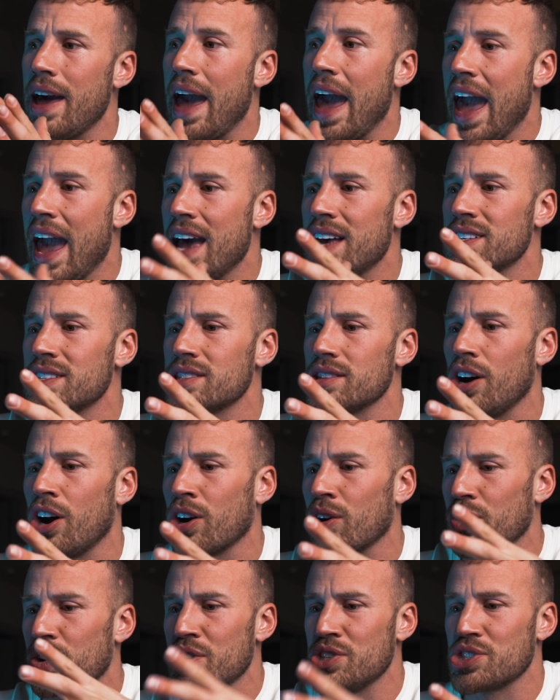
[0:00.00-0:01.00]
as
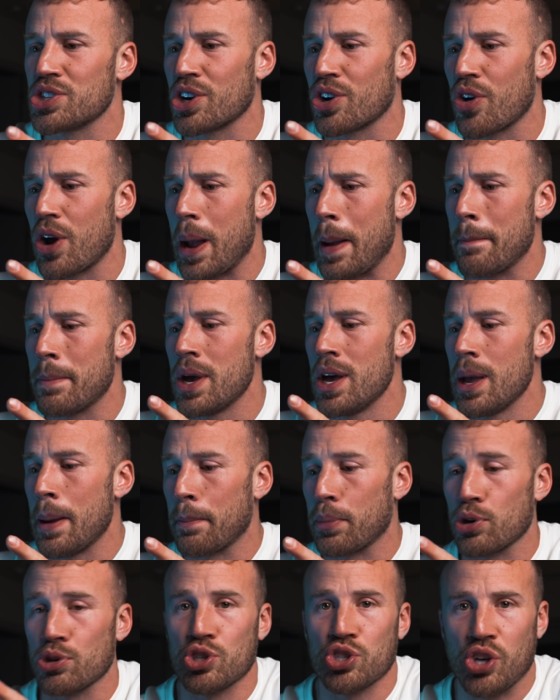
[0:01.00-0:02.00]
our Instagram
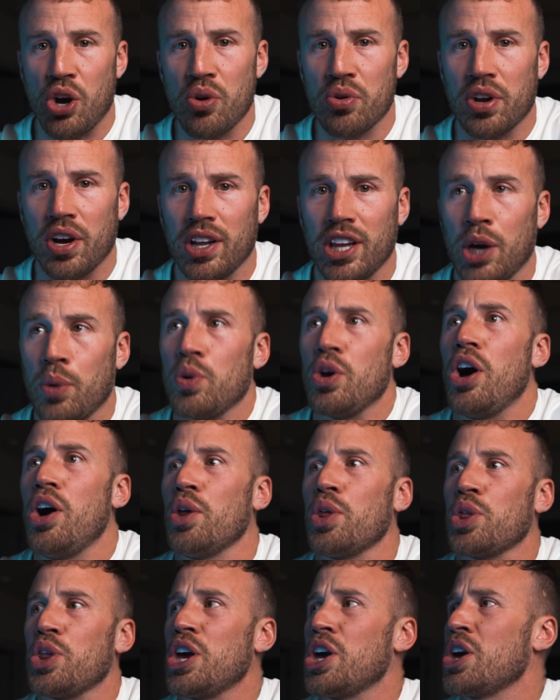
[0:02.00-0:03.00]
persona. Like we
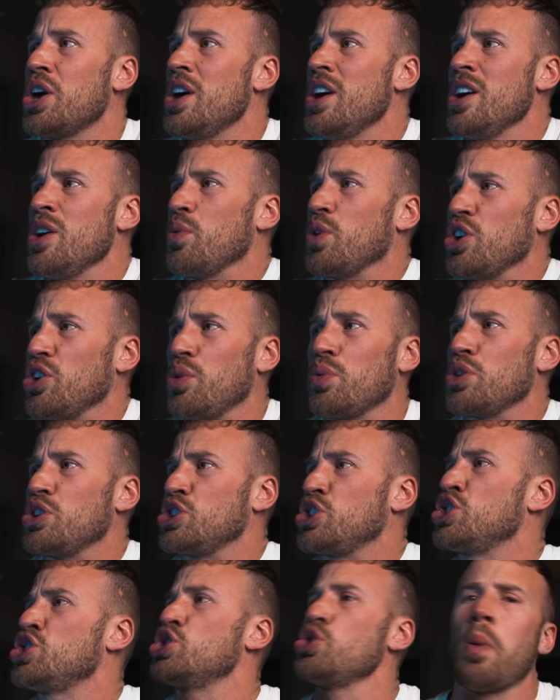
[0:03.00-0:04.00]
all think, you know, we're the
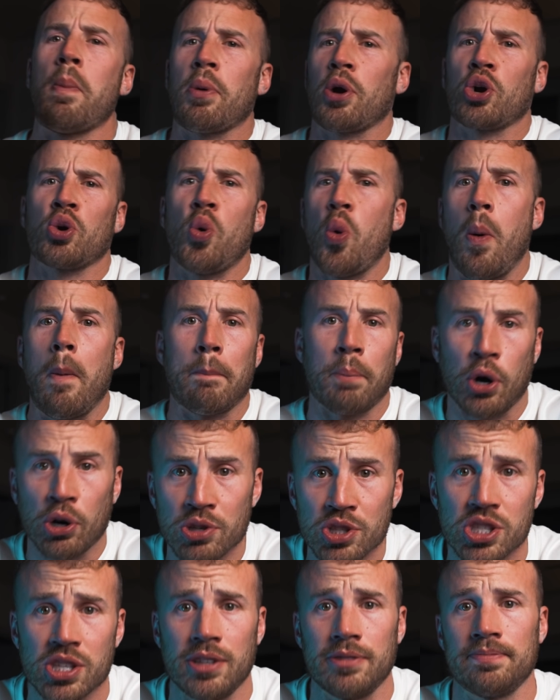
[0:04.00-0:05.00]
super cool
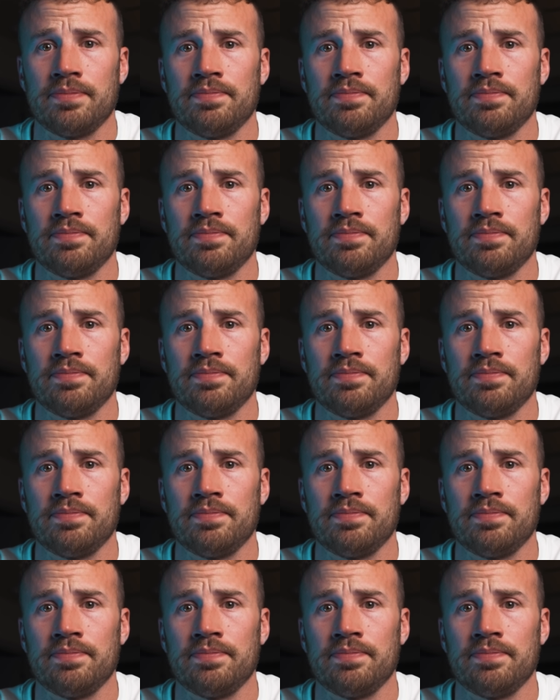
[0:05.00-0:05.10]
person.